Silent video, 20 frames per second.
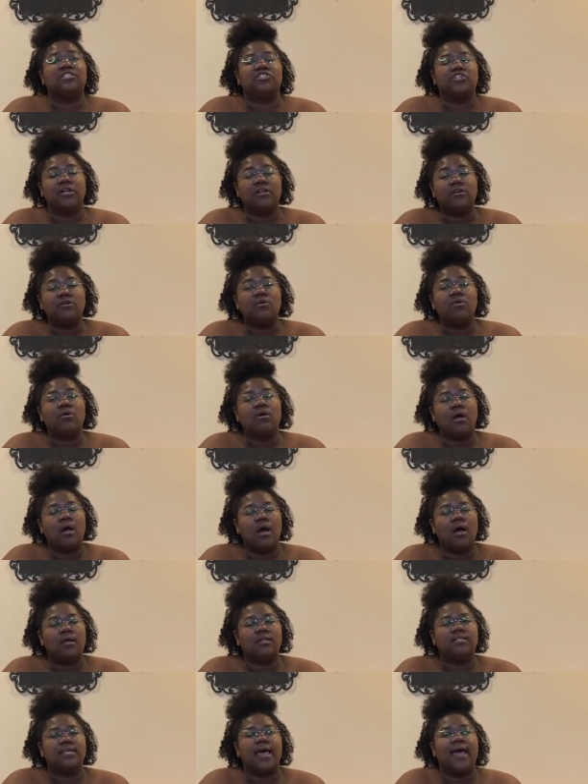genital
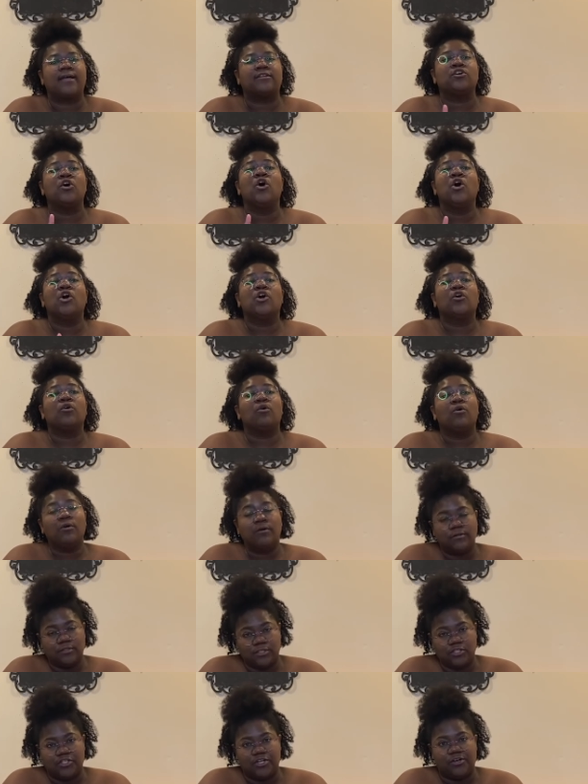contact or
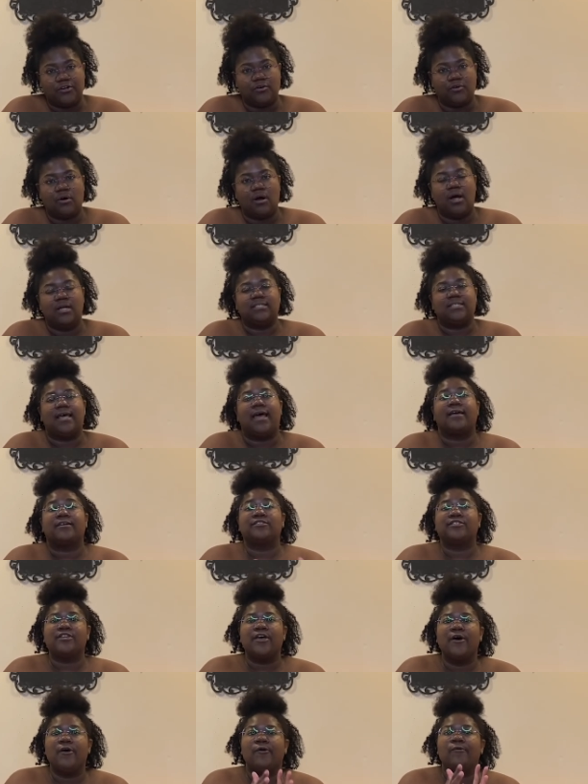oral to genital contact.
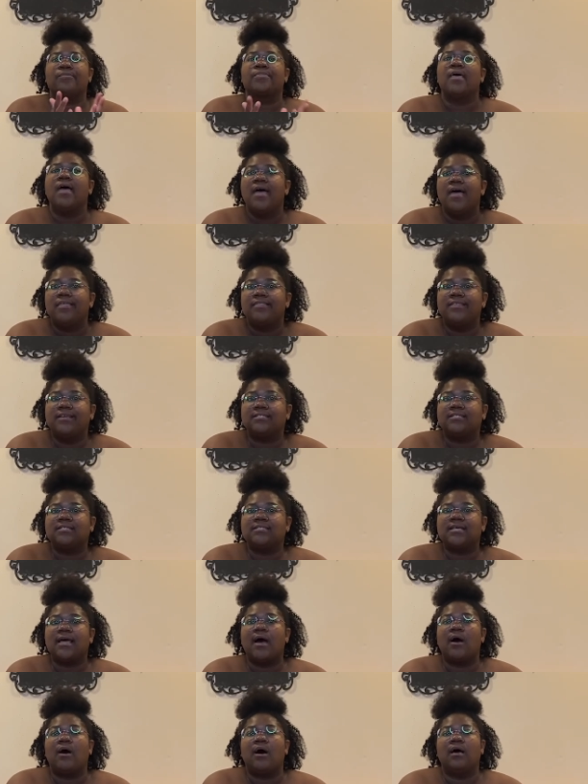So this is
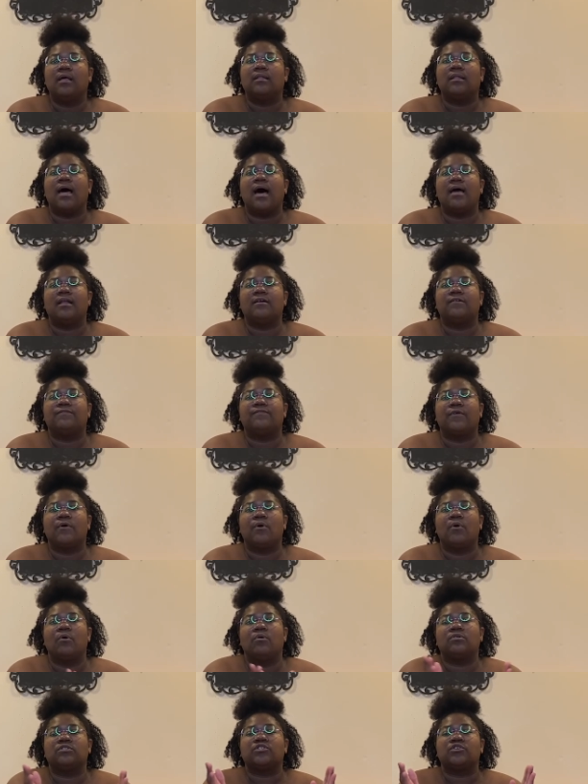how a lot of
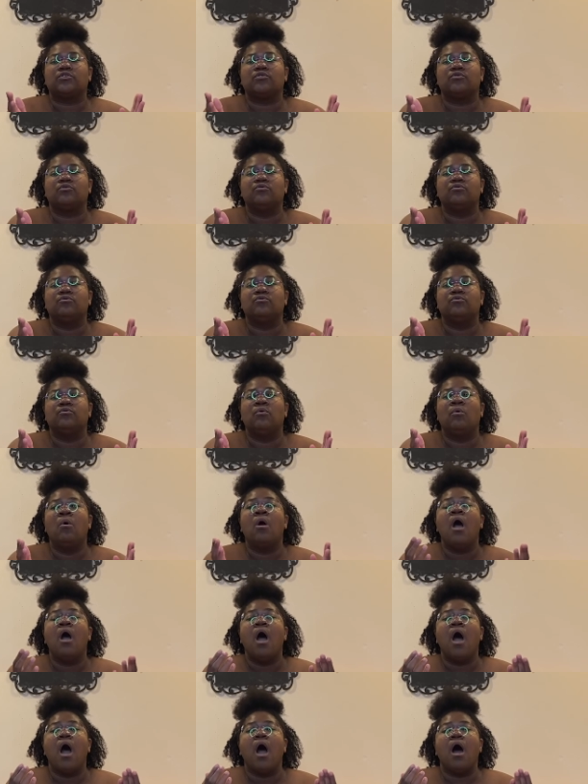folks who
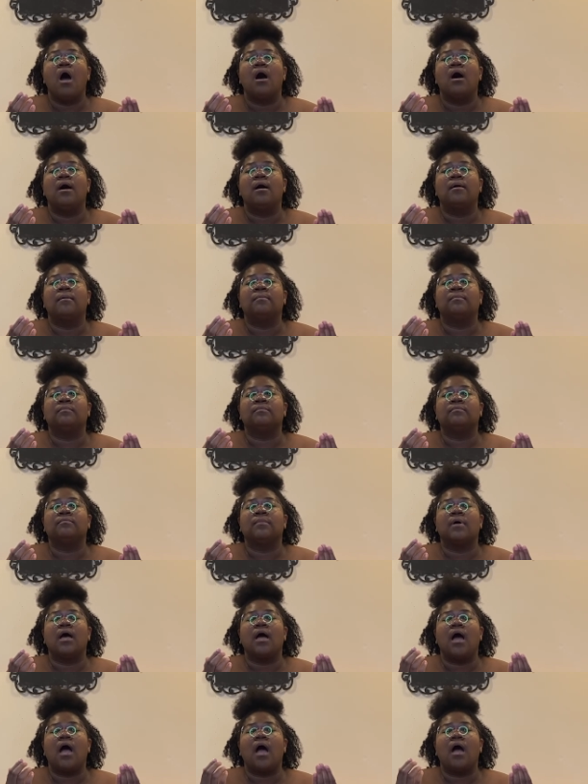um,
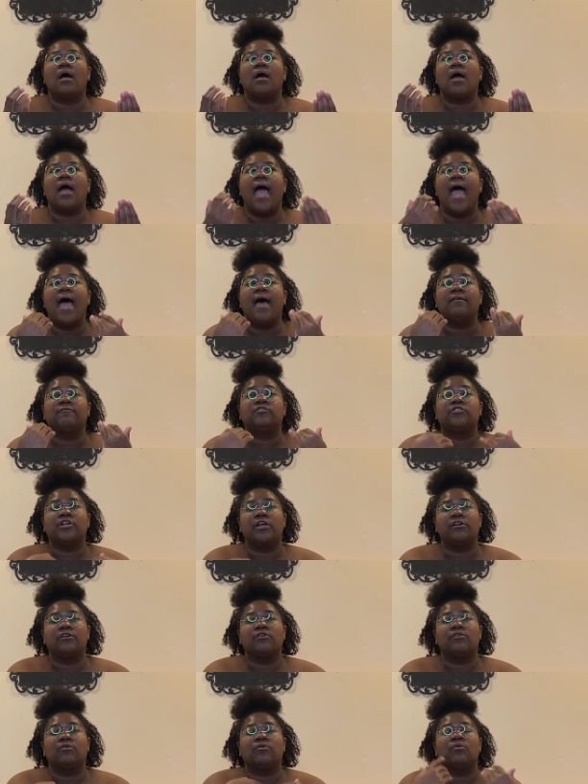have
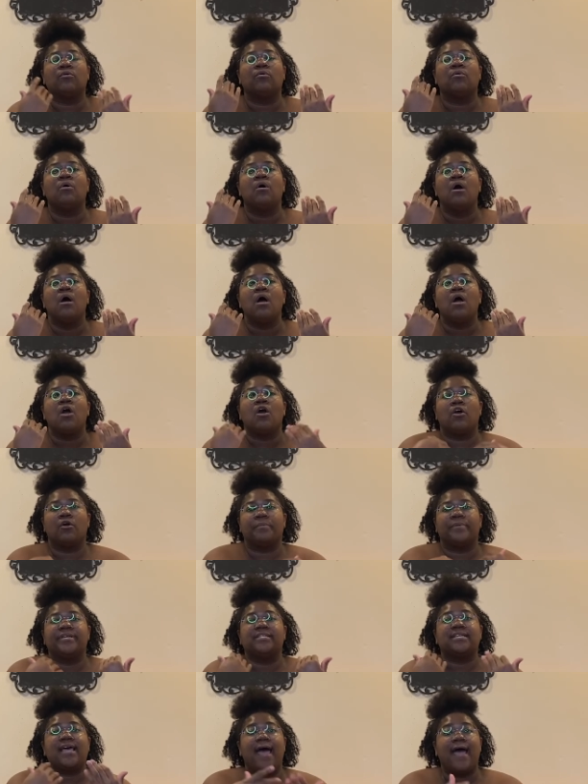genital
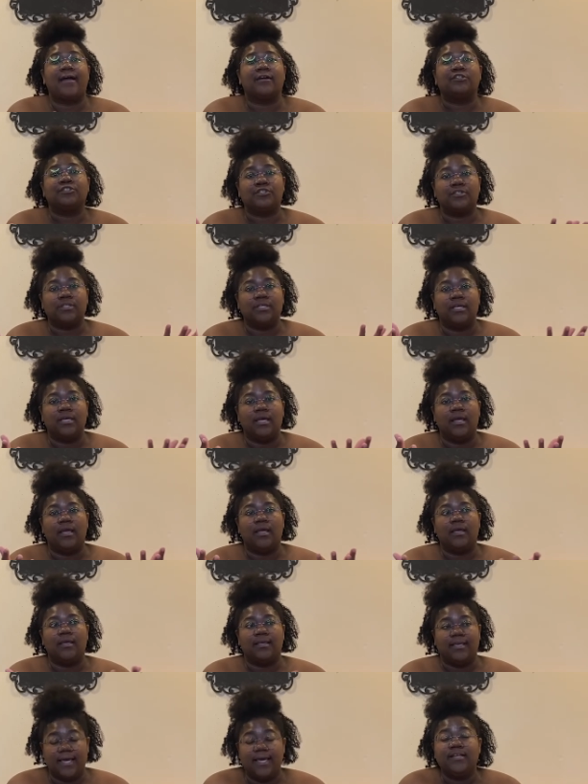herpes actually
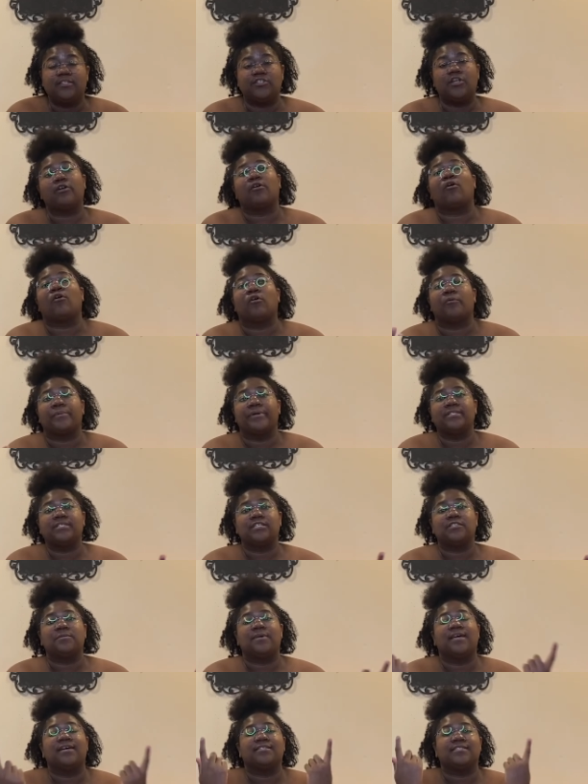get genital herpes is
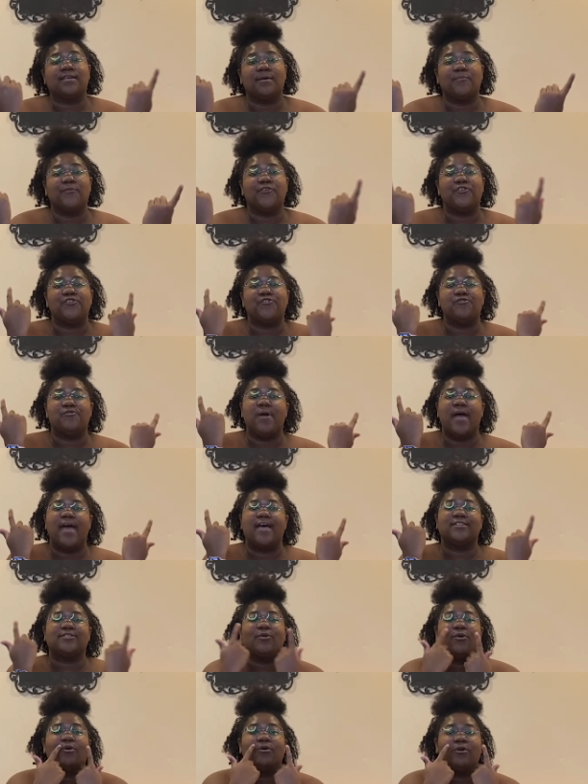because someone who
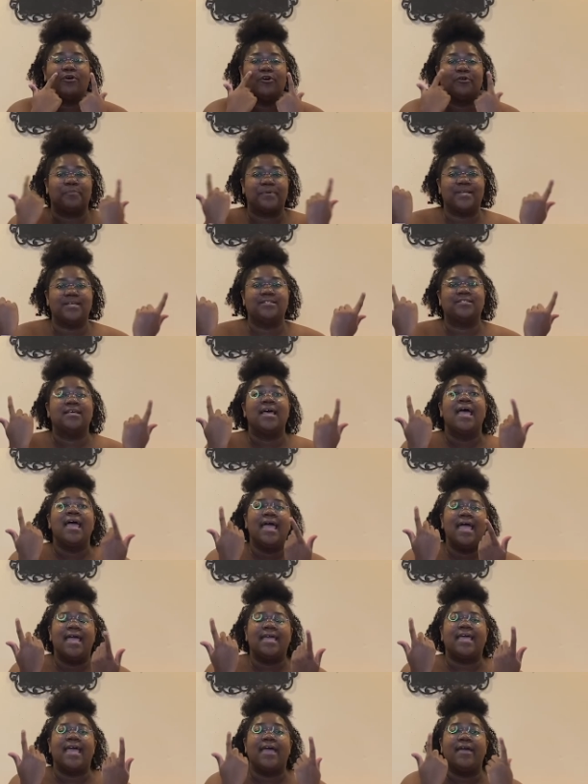has oral herpes,
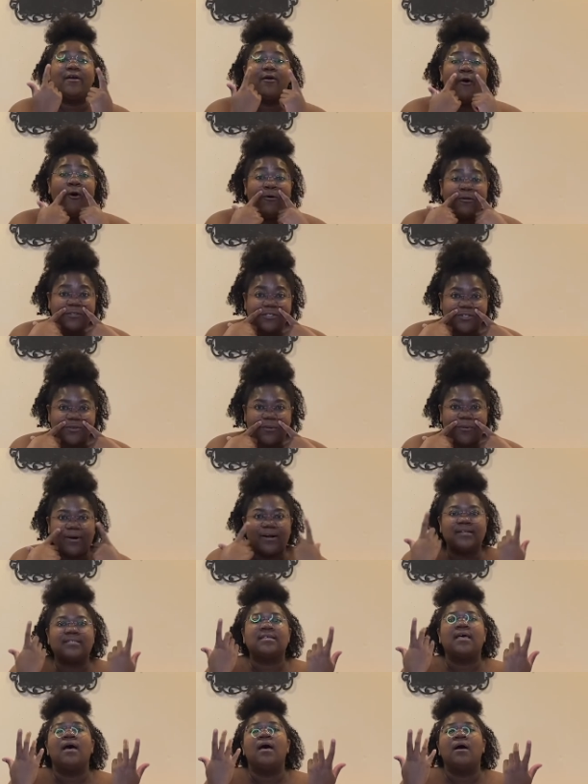aka cold
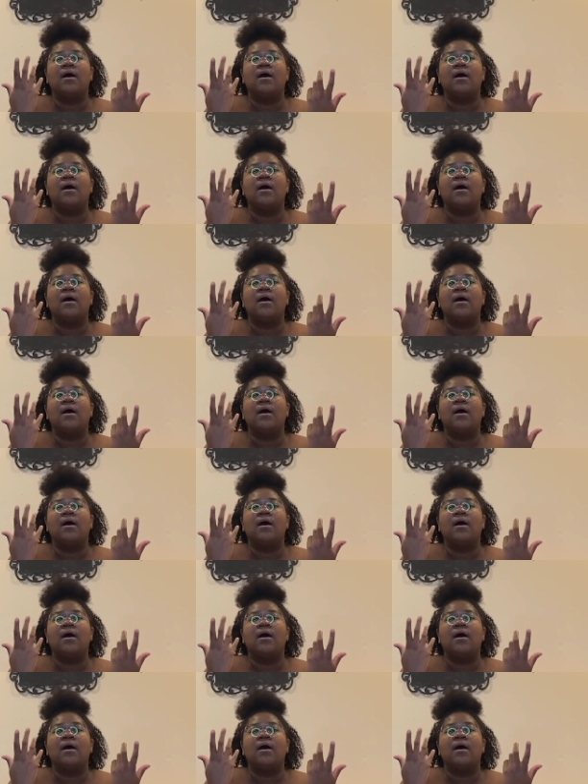sores,